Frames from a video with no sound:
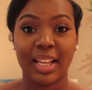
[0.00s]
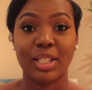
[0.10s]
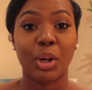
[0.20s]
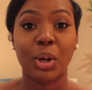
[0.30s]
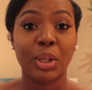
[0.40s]

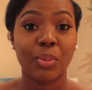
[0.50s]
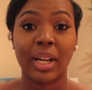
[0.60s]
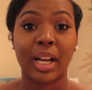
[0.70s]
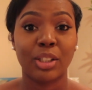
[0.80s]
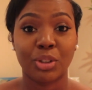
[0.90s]
is the only
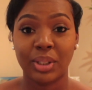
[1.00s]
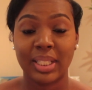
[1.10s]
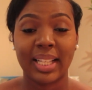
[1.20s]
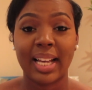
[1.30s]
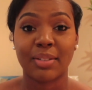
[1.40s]
one that can
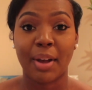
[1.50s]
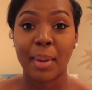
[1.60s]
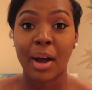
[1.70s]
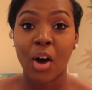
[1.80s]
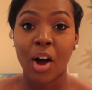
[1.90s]
truly satisfy
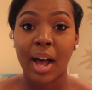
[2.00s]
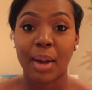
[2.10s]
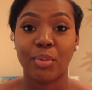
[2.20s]
my heart.